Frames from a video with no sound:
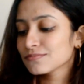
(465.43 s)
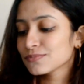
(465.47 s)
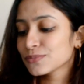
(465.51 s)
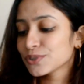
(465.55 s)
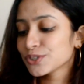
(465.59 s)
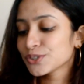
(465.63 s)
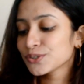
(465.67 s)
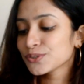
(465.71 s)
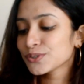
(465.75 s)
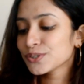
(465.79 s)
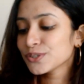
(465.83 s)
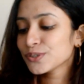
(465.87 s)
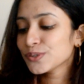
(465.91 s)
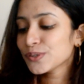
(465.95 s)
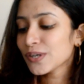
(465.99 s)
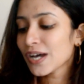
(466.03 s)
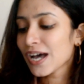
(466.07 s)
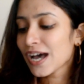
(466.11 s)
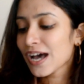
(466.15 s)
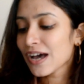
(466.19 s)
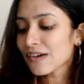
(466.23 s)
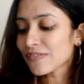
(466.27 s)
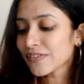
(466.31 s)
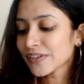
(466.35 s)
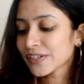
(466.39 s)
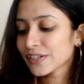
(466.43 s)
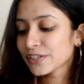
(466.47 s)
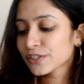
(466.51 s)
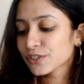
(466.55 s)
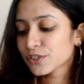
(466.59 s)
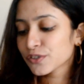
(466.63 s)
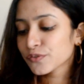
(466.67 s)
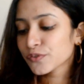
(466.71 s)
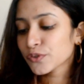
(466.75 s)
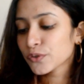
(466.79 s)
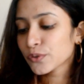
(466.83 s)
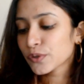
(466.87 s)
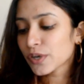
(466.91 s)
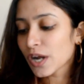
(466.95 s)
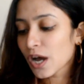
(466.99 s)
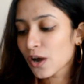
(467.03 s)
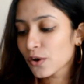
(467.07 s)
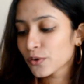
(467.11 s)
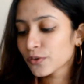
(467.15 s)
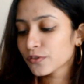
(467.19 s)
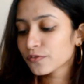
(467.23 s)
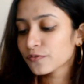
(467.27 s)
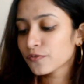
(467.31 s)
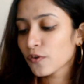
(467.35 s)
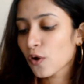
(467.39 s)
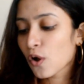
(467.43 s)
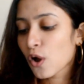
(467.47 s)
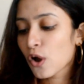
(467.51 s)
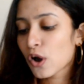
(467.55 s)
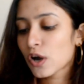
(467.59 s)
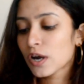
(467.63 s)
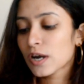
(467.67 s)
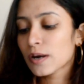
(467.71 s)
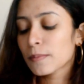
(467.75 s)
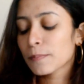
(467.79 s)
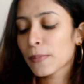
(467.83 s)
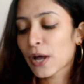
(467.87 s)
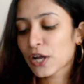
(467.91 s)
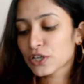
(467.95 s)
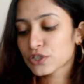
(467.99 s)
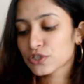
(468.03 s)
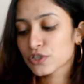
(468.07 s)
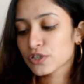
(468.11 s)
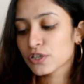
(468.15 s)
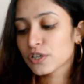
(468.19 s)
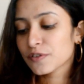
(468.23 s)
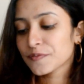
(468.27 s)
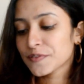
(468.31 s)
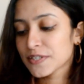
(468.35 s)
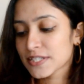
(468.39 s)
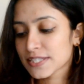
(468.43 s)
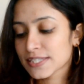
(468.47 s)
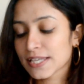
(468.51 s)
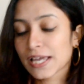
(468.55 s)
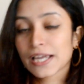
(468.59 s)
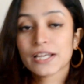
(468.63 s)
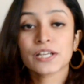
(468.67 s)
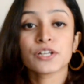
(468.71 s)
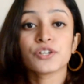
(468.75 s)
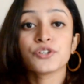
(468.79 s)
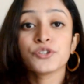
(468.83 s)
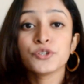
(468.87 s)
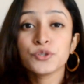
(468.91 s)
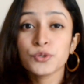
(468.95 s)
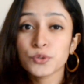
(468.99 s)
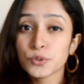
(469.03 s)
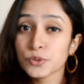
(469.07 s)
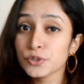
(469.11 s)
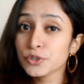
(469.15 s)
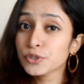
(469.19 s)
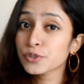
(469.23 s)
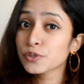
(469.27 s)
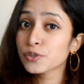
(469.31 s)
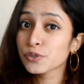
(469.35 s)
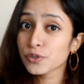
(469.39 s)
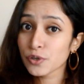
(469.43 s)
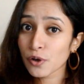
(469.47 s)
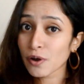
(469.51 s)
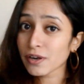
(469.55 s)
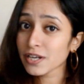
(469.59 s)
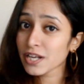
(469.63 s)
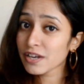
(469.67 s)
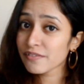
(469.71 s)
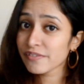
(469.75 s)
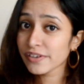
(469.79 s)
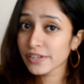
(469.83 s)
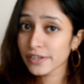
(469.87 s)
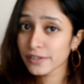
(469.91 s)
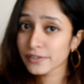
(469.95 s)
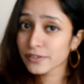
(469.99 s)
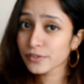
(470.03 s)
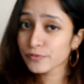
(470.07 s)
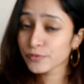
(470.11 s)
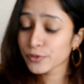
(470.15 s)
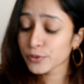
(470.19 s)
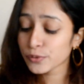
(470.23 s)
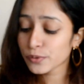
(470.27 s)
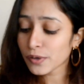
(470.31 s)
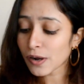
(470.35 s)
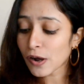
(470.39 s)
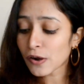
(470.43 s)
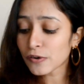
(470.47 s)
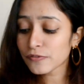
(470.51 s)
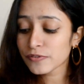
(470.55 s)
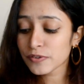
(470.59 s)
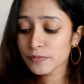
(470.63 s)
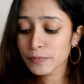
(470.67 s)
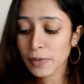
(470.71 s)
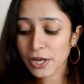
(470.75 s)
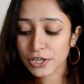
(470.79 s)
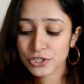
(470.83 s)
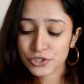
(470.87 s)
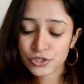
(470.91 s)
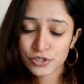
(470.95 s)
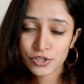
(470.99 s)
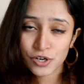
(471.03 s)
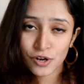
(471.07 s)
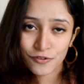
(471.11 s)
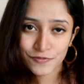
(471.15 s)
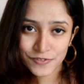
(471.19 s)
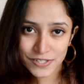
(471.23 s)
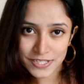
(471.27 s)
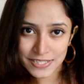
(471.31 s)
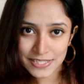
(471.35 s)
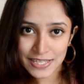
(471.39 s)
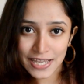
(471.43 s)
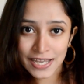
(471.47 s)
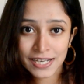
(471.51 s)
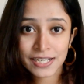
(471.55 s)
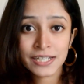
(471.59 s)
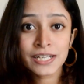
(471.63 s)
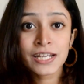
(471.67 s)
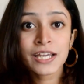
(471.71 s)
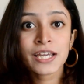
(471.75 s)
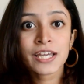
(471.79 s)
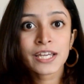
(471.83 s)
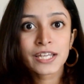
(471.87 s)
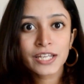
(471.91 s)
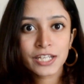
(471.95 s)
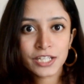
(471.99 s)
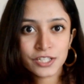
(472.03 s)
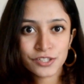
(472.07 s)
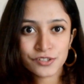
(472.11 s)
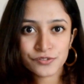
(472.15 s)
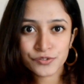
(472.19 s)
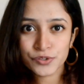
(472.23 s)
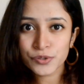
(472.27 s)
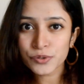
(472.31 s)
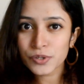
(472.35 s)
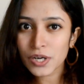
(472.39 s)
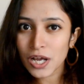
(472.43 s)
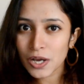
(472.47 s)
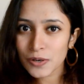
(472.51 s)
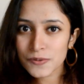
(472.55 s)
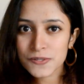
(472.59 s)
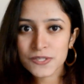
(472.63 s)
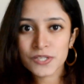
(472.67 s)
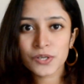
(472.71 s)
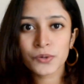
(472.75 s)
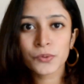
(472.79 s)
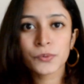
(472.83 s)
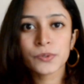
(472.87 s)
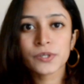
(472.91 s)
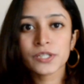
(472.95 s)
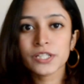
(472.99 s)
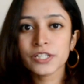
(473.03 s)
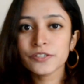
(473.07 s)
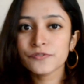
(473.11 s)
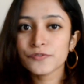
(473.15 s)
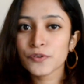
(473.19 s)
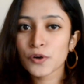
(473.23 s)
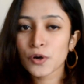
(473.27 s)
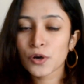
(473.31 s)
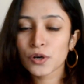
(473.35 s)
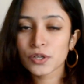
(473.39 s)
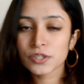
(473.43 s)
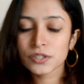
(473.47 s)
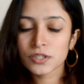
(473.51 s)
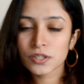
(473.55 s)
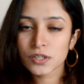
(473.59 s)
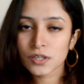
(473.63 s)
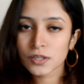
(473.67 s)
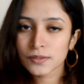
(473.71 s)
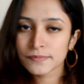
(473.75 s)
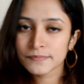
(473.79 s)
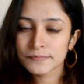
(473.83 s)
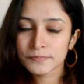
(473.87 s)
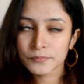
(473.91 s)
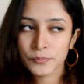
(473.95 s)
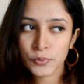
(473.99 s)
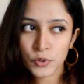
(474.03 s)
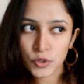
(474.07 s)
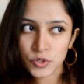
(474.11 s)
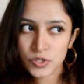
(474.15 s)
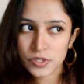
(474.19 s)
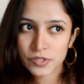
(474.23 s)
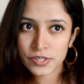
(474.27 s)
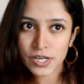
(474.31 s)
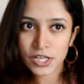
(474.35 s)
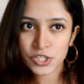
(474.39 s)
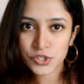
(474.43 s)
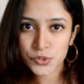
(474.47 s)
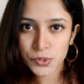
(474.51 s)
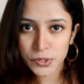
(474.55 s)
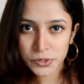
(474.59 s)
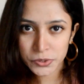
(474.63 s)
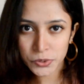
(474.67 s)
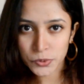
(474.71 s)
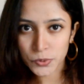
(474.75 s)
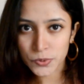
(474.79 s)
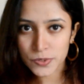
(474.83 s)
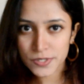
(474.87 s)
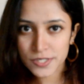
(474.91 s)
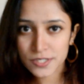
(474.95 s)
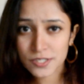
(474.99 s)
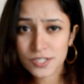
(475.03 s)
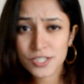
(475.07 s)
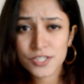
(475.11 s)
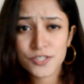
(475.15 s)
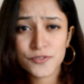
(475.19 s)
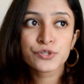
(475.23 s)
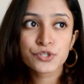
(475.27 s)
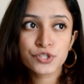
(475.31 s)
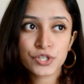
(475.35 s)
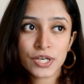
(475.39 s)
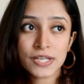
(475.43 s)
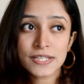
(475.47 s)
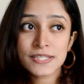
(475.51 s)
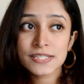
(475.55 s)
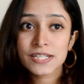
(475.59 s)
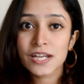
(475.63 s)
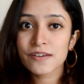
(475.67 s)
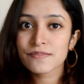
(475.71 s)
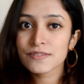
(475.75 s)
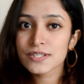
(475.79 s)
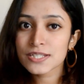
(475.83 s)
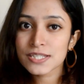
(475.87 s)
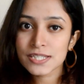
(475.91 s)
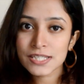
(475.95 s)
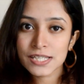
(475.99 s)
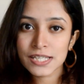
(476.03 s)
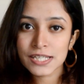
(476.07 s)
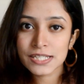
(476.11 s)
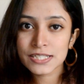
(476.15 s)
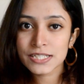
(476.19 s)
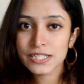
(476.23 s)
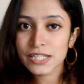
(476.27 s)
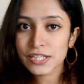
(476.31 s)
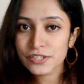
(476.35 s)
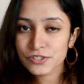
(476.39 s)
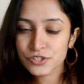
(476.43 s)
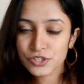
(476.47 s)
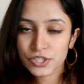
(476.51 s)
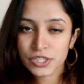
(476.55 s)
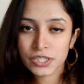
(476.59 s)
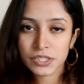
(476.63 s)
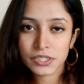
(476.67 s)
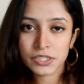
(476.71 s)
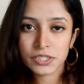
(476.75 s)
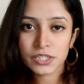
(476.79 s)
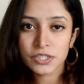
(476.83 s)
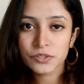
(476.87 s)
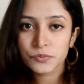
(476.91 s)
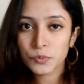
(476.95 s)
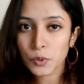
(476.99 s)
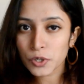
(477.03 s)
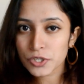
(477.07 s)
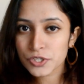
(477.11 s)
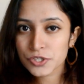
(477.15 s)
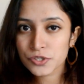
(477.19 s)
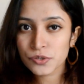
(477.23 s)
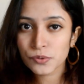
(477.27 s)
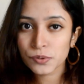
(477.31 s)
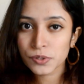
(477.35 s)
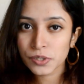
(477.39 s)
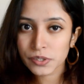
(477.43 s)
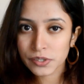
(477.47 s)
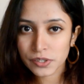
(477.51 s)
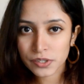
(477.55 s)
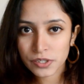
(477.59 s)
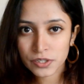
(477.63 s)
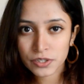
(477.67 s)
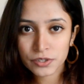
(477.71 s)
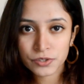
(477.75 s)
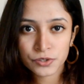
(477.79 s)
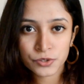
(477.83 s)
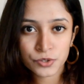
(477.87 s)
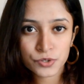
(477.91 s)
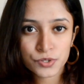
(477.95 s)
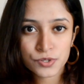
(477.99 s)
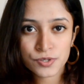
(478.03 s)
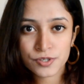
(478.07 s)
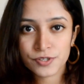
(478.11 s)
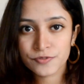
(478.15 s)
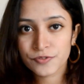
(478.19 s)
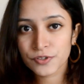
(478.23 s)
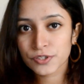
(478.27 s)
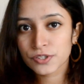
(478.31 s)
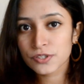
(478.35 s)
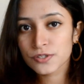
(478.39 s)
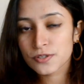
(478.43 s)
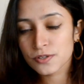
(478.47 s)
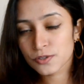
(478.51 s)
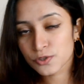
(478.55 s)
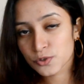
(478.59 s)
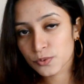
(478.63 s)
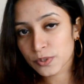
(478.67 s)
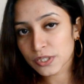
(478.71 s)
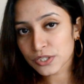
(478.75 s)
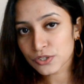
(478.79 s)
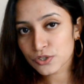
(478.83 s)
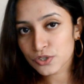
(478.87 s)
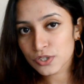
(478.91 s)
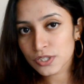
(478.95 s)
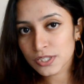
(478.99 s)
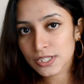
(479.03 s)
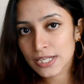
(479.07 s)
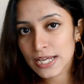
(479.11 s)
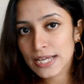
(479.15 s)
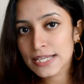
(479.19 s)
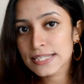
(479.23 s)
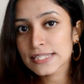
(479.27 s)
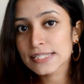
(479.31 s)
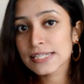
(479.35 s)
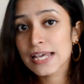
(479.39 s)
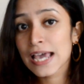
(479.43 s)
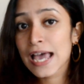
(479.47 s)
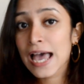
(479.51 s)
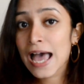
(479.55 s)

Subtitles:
Do you have an interview round for Bachelor of Design? No, you do not have an interview round for Bachelor of Design. Interview rounds are only for the postgraduate courses. You just have the CAT and GAT, and once you clear it, you sit for the situation test.